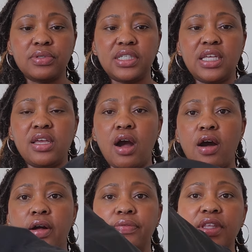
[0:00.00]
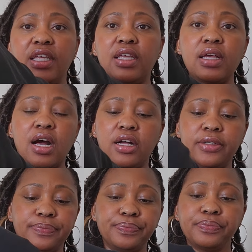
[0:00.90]
see on the let
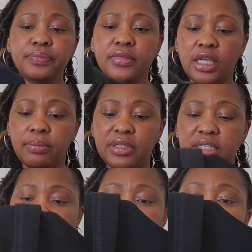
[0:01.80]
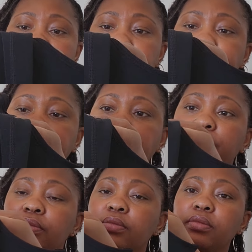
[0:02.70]
me take this out.
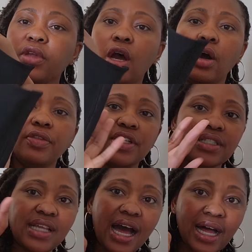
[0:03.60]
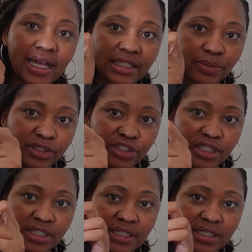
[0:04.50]
On the sides, which this is the